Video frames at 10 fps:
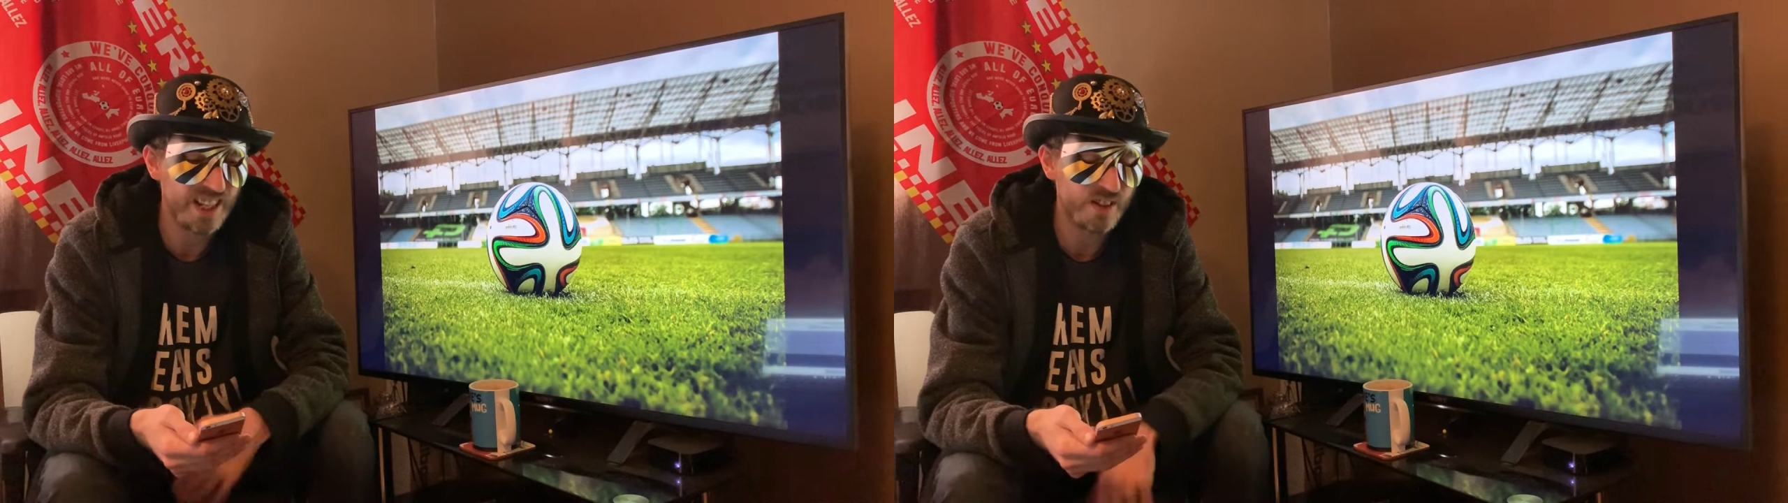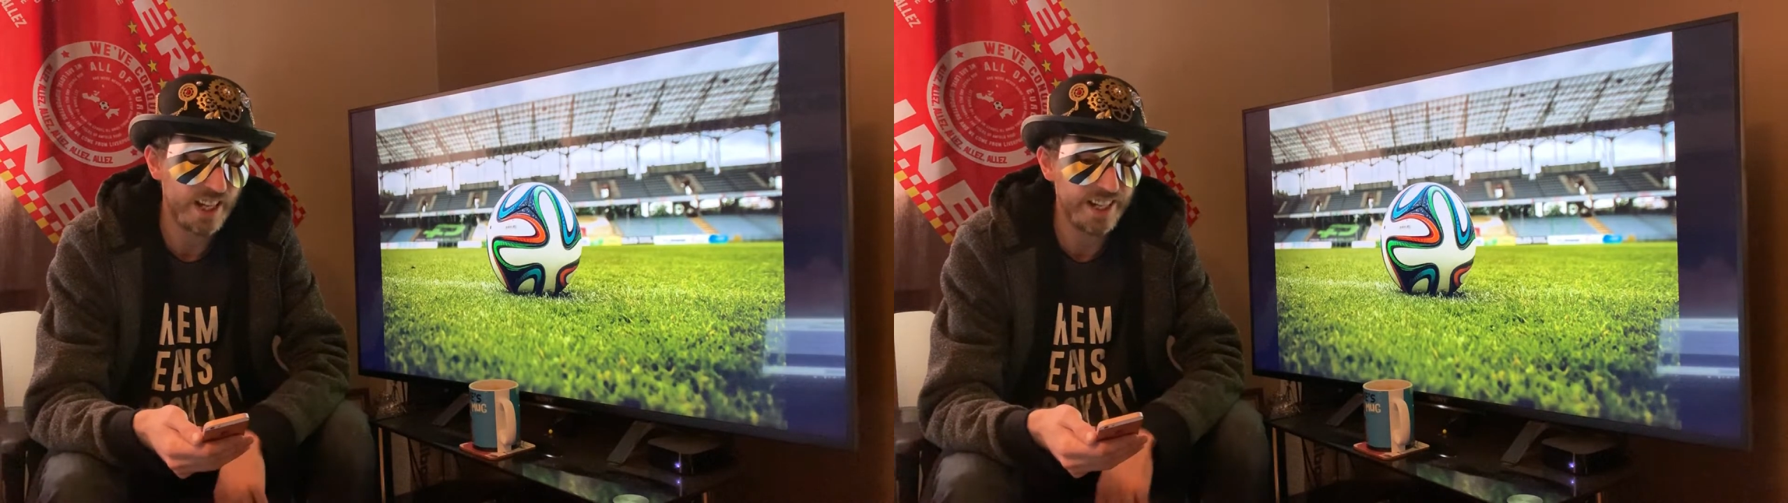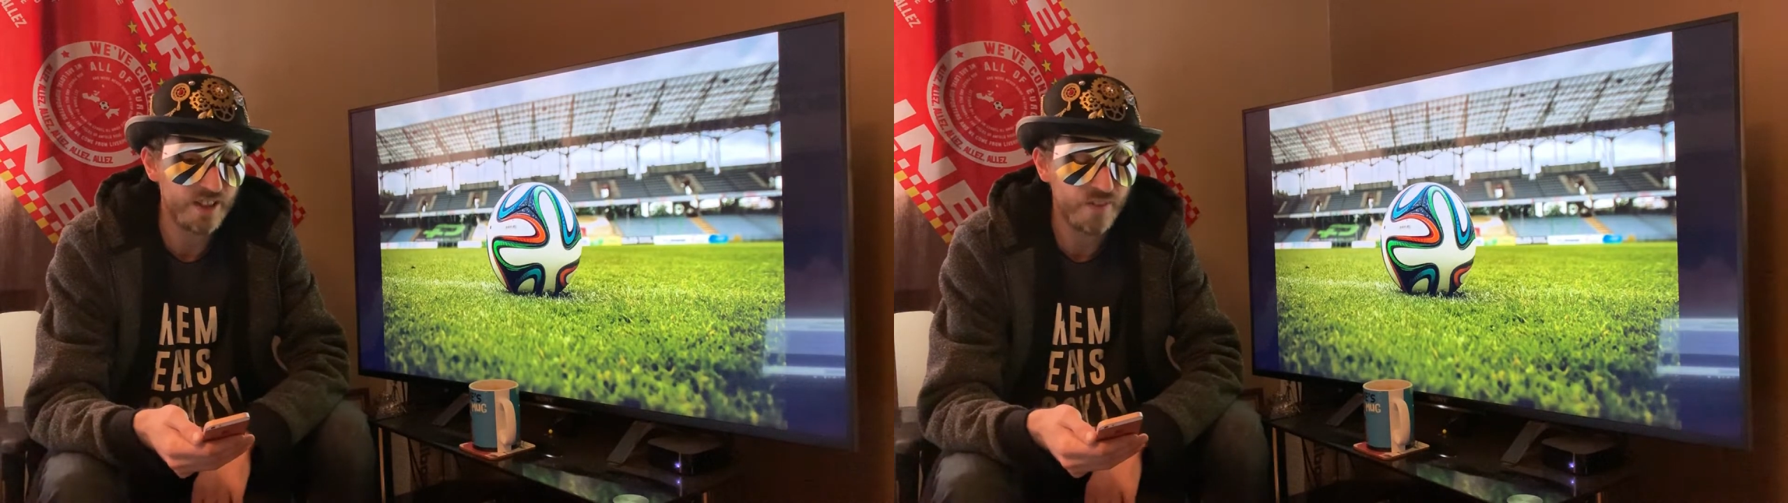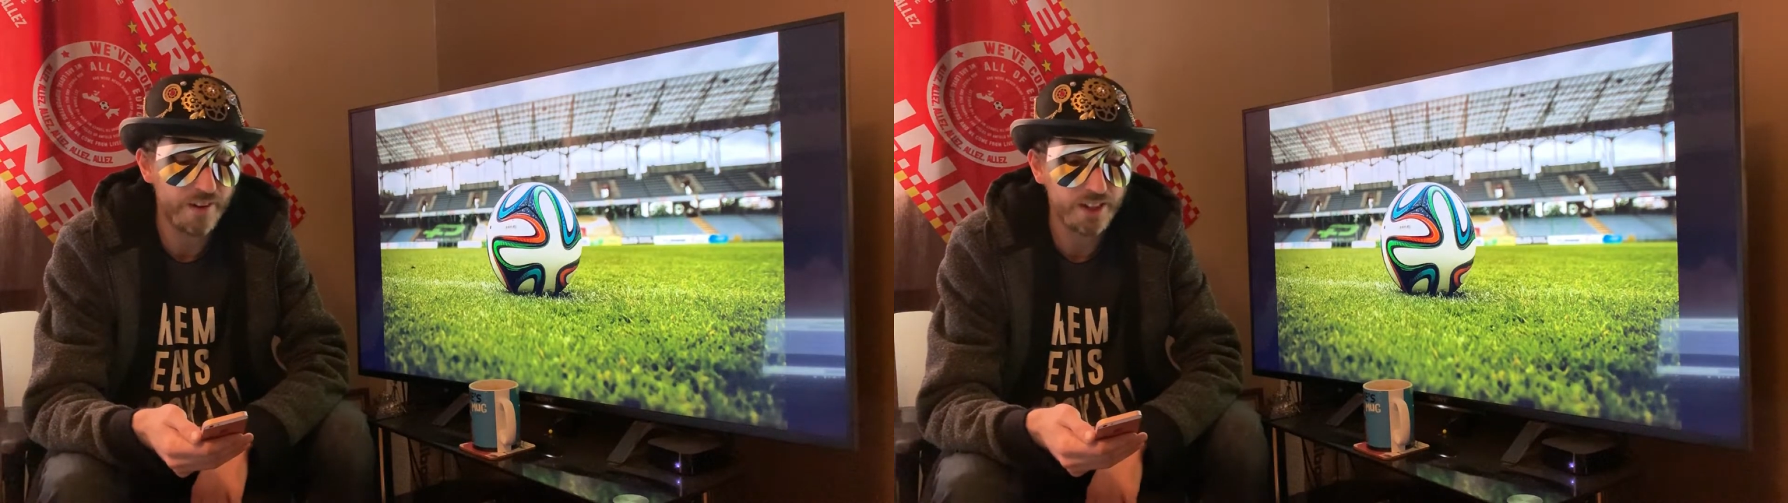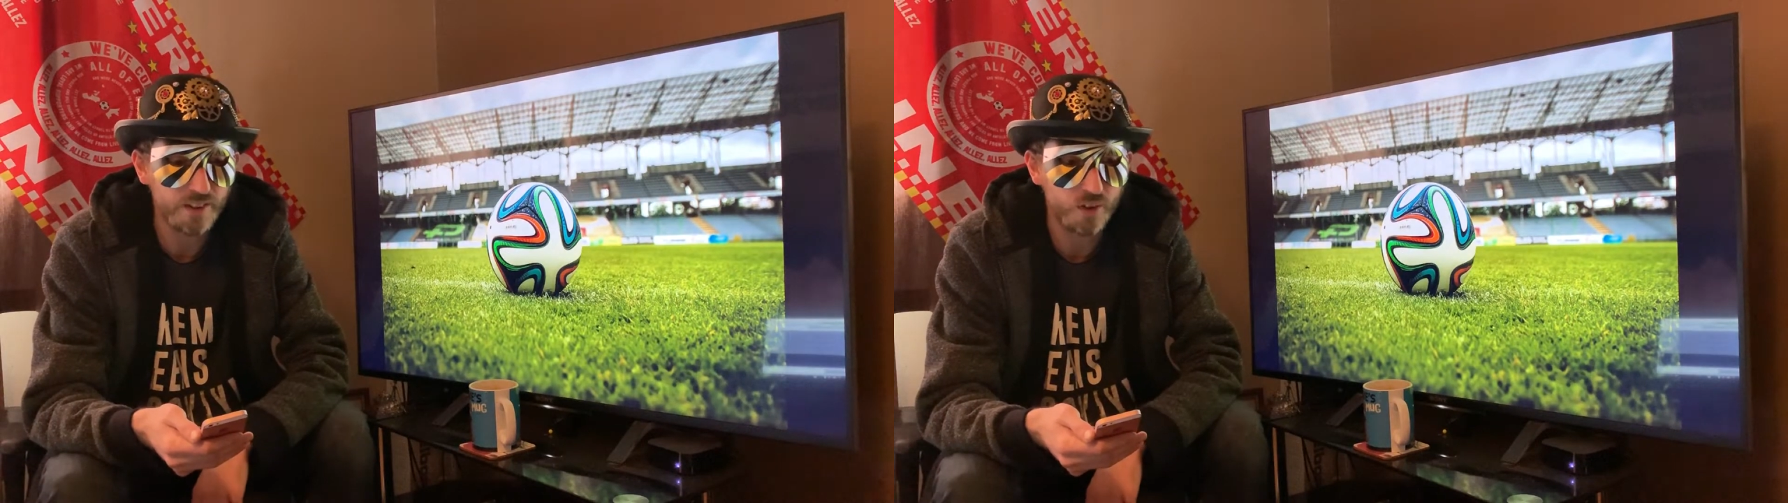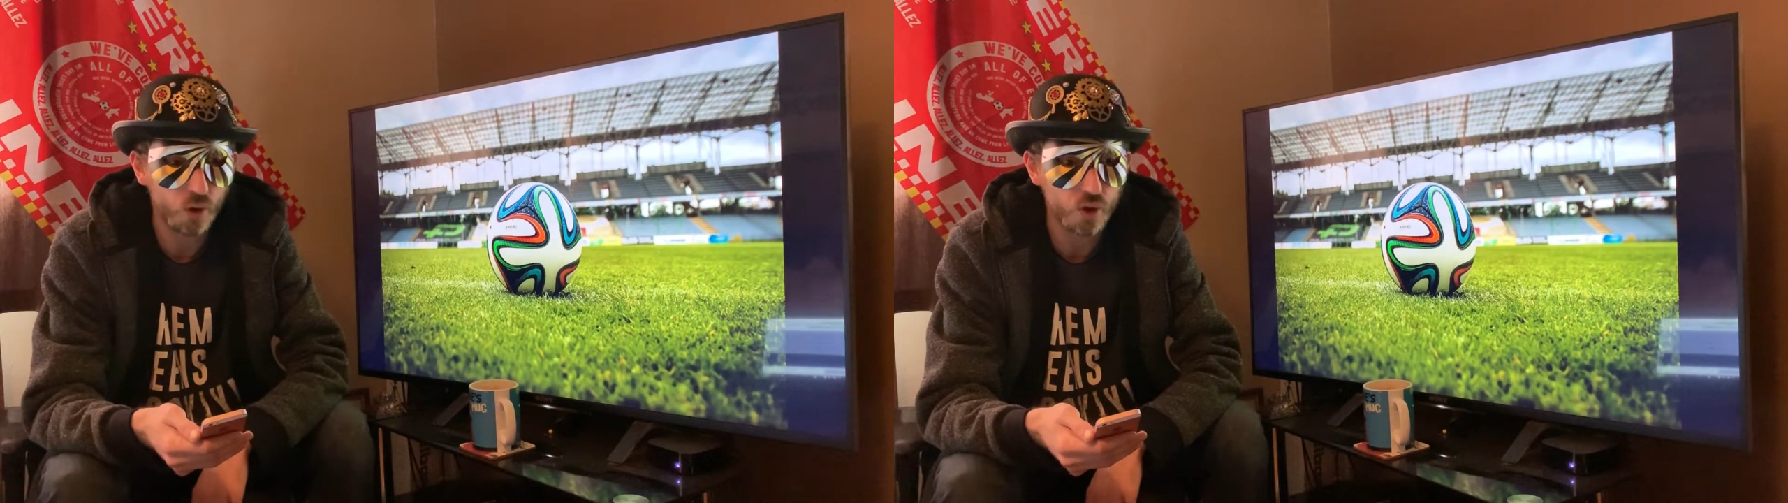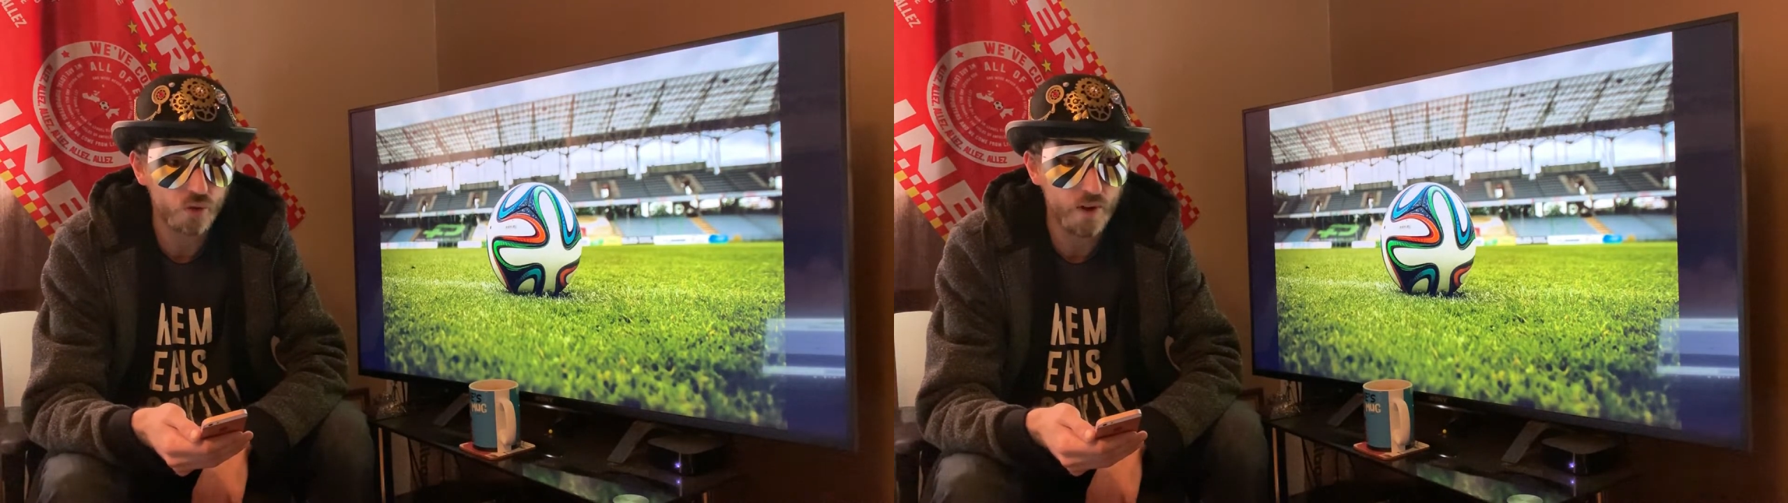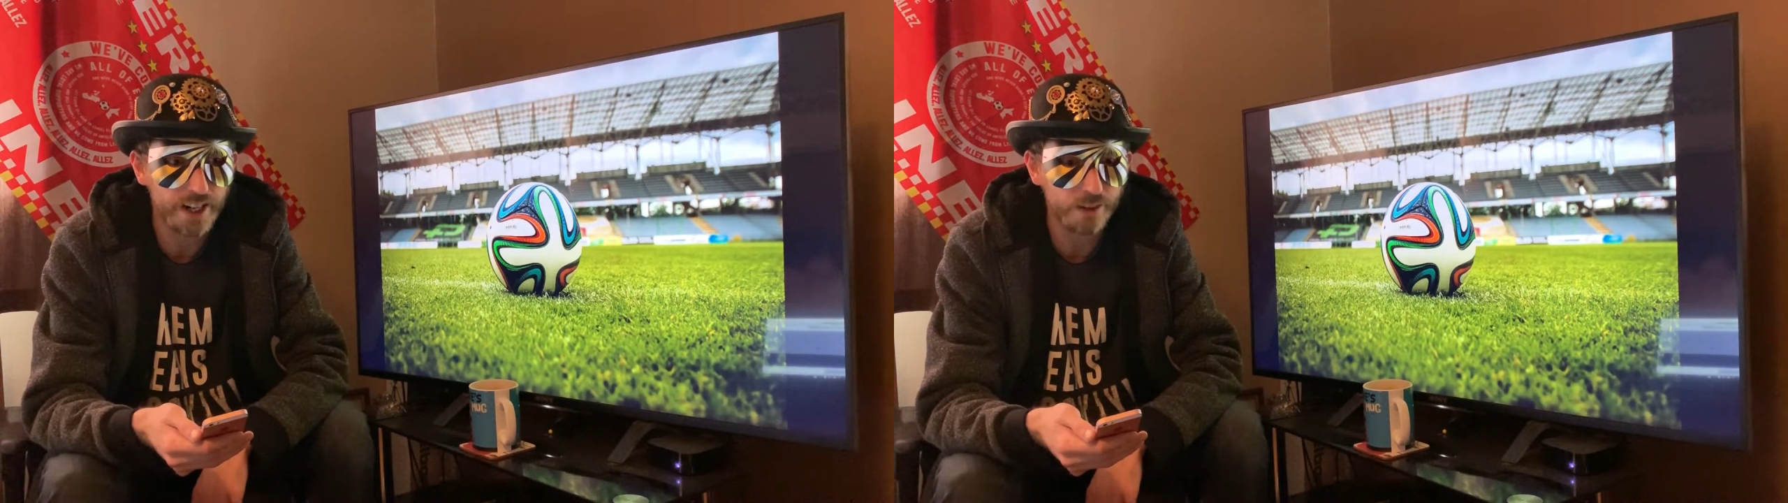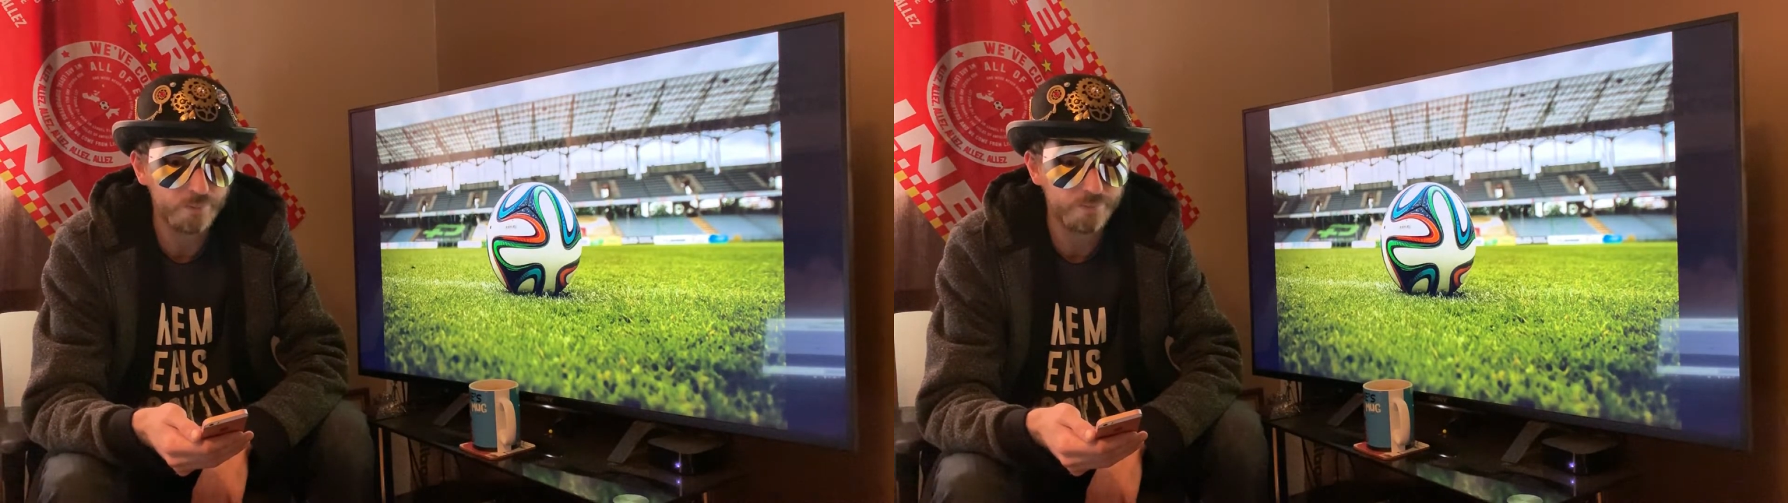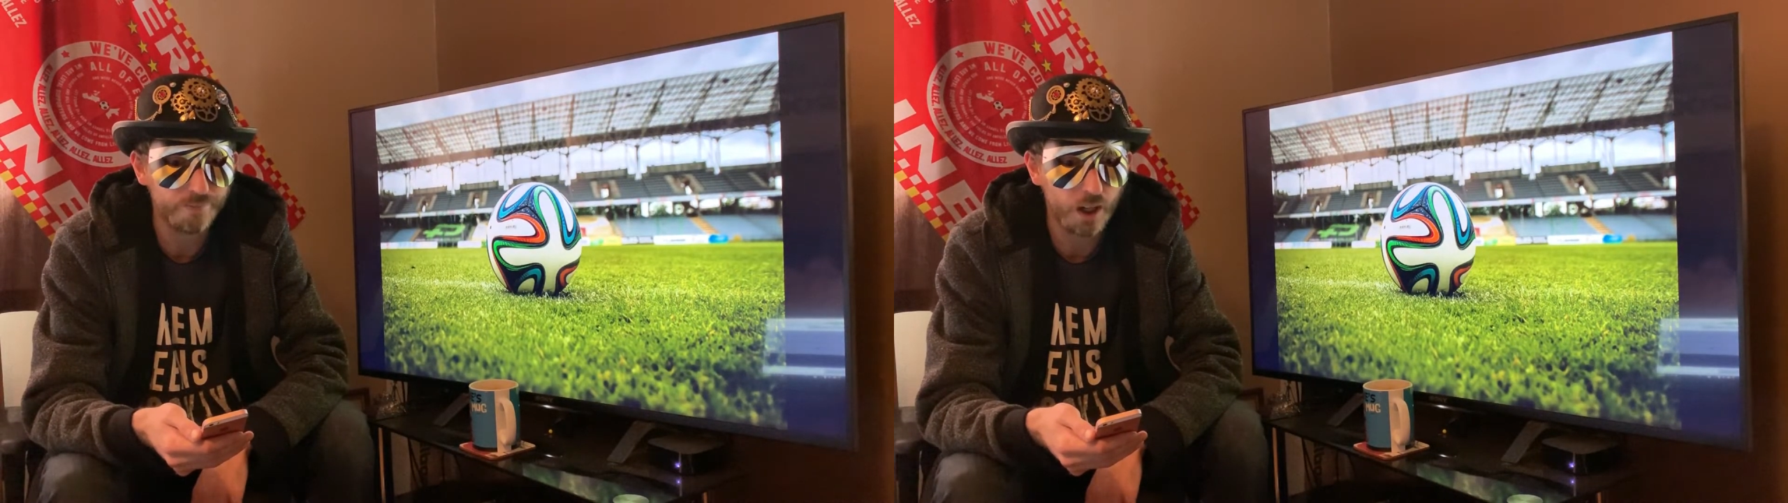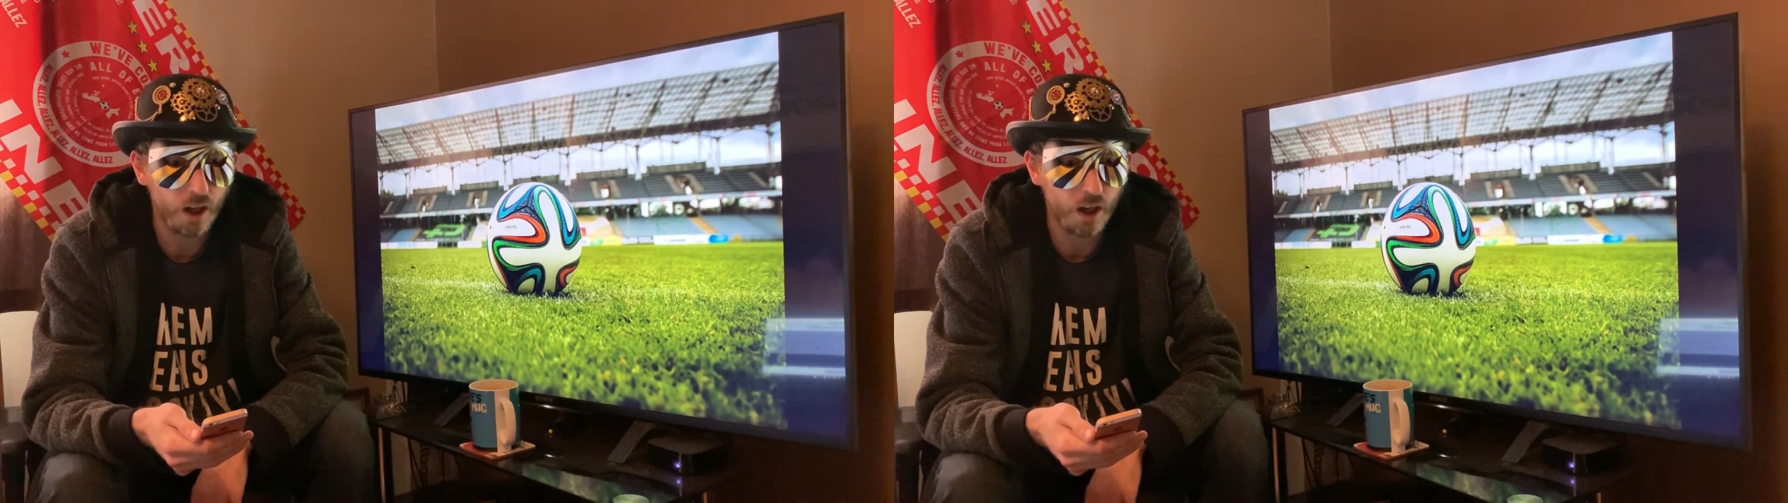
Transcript: it is very difficult to rank them.